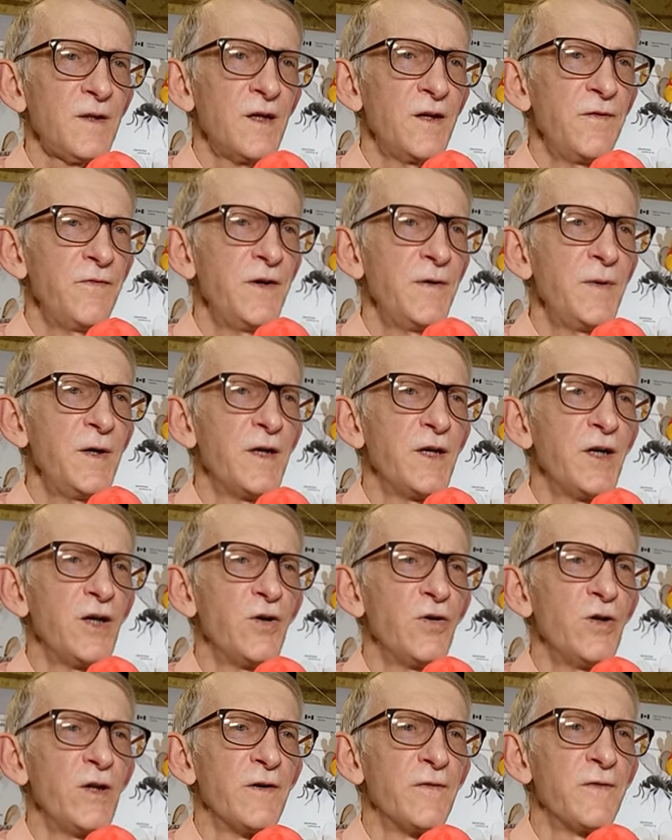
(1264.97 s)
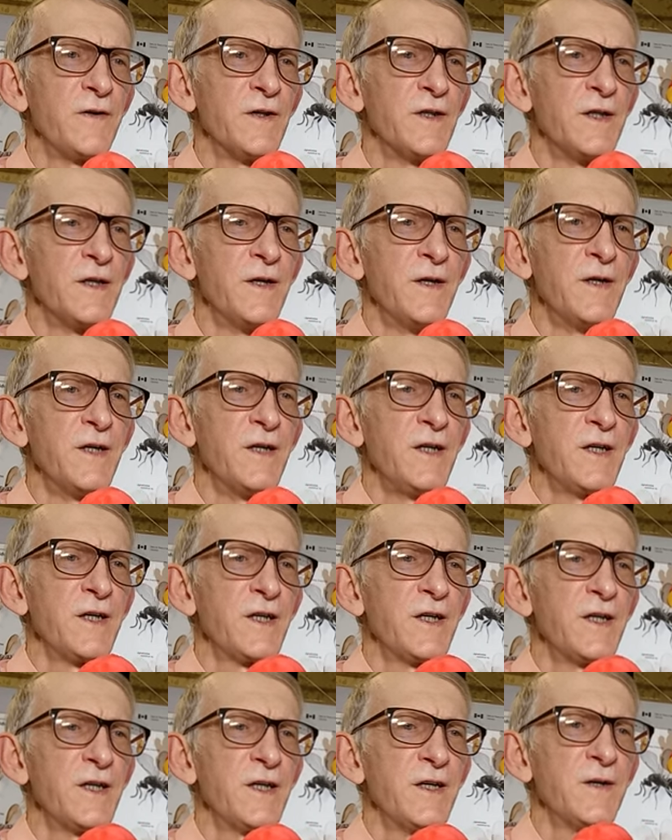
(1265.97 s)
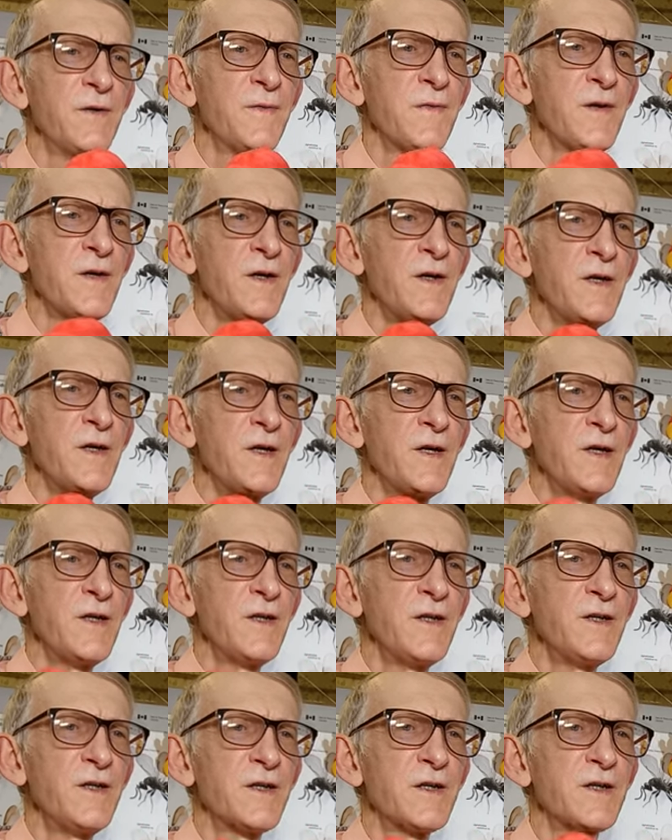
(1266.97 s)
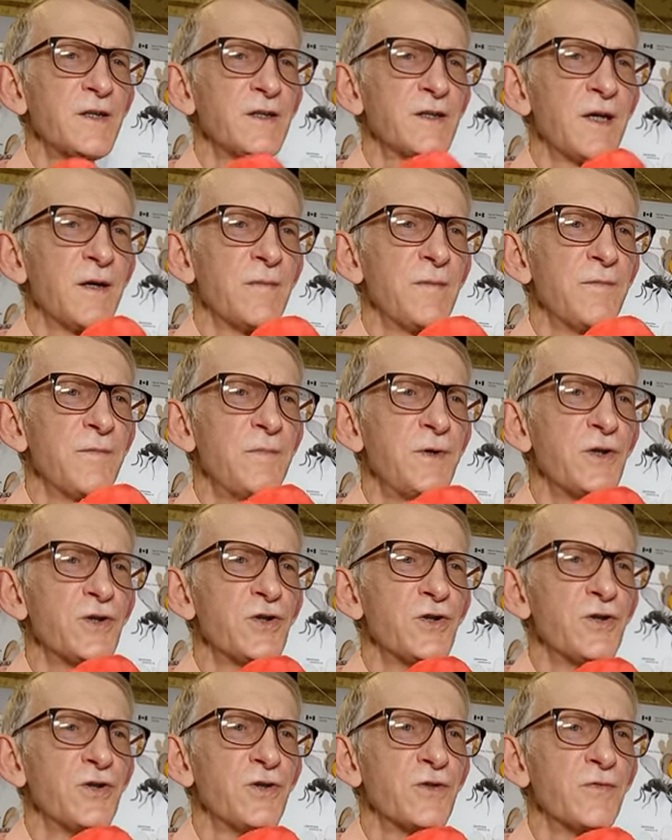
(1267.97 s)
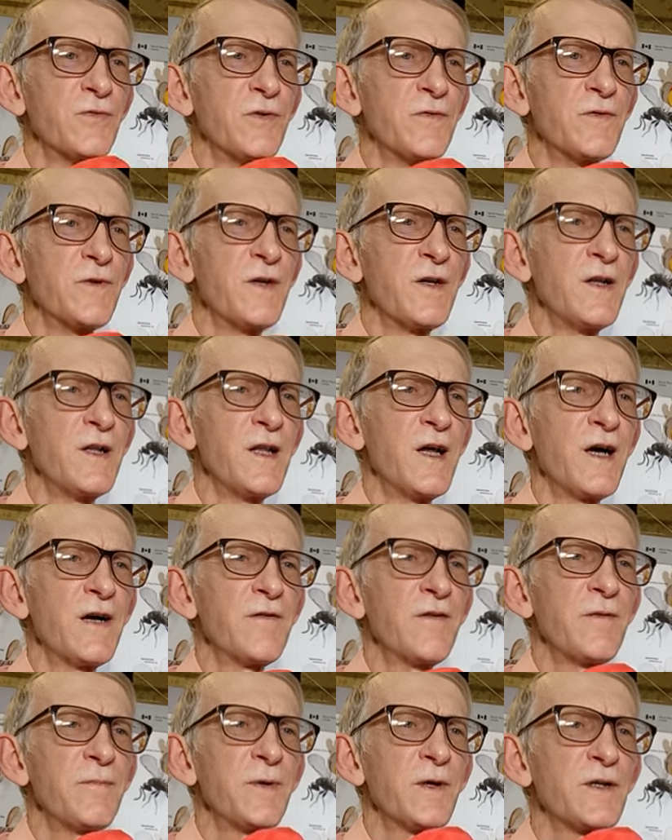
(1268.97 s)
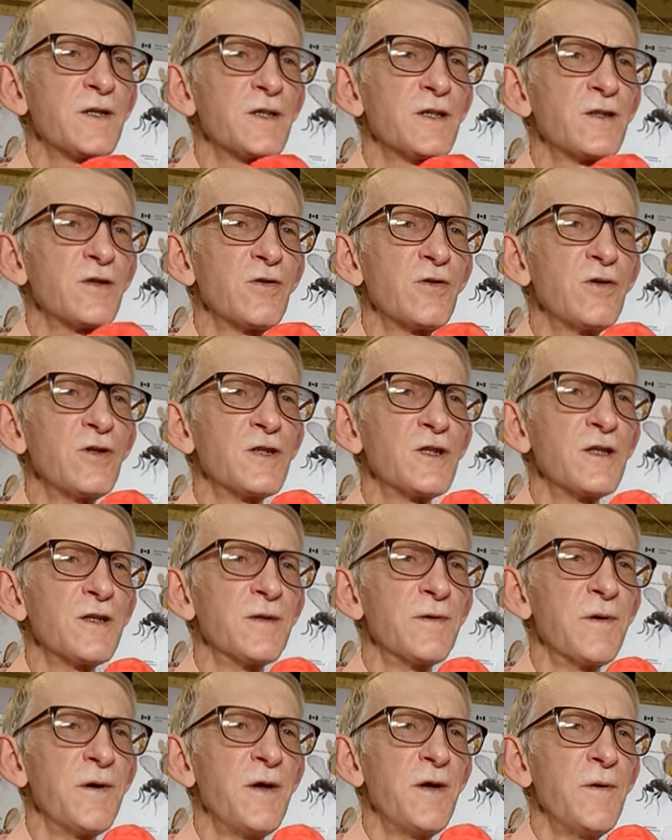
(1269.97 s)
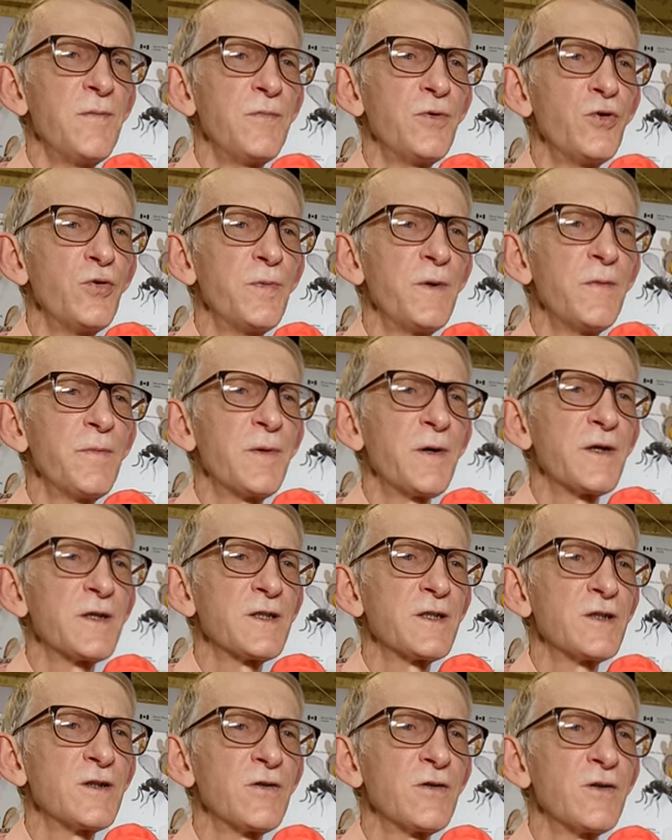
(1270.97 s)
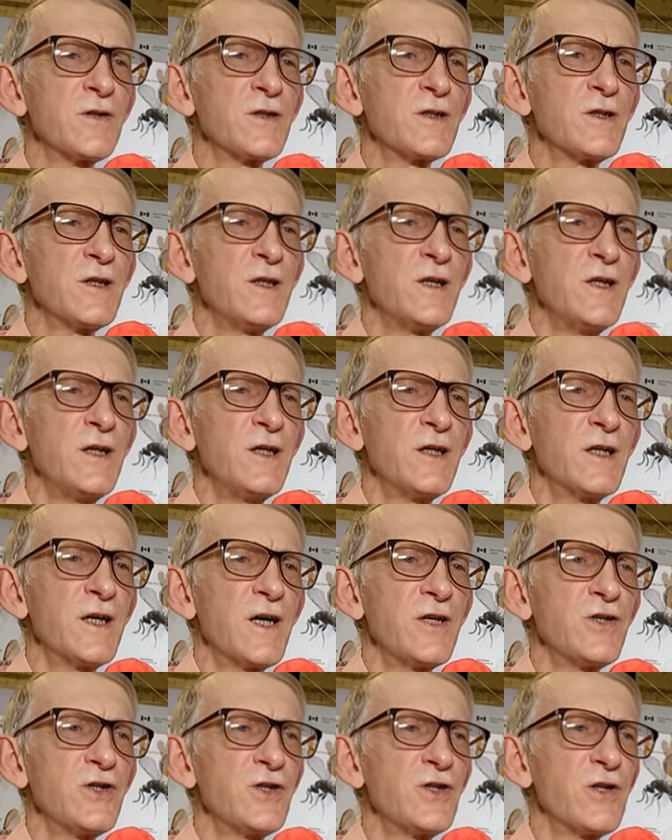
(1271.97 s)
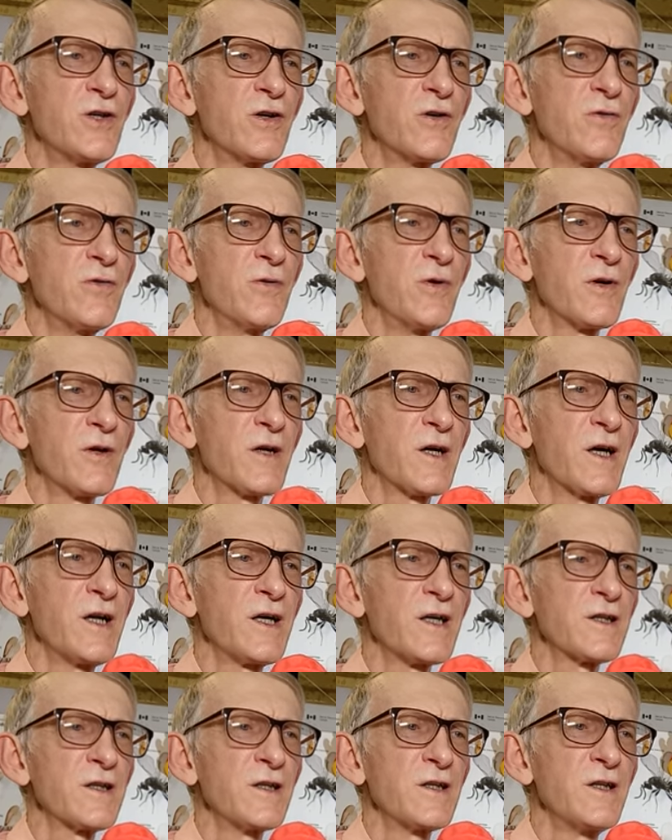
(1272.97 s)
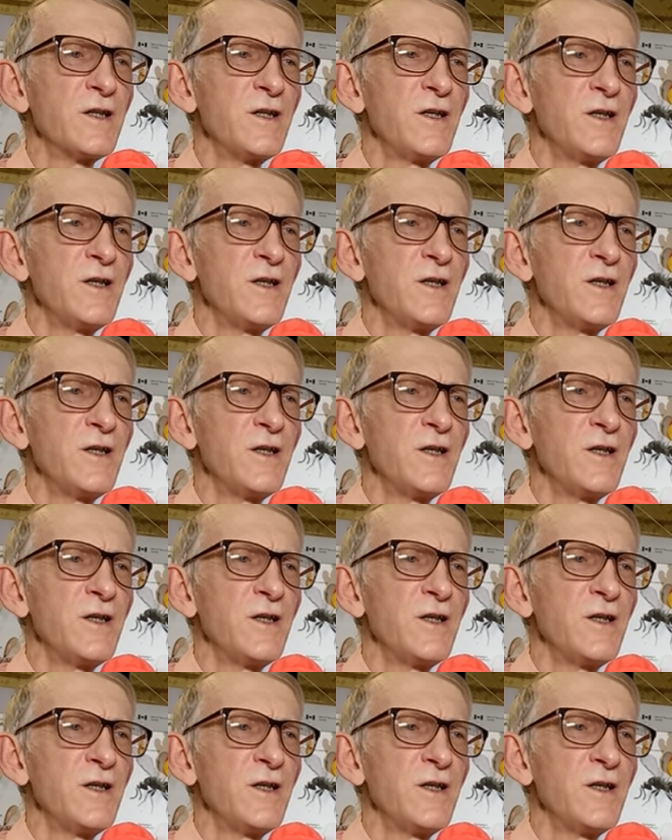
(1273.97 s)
Family Eulaphida, here indicate some pictures with larval parasitoids and pupal parasitoids. 9 genera were collected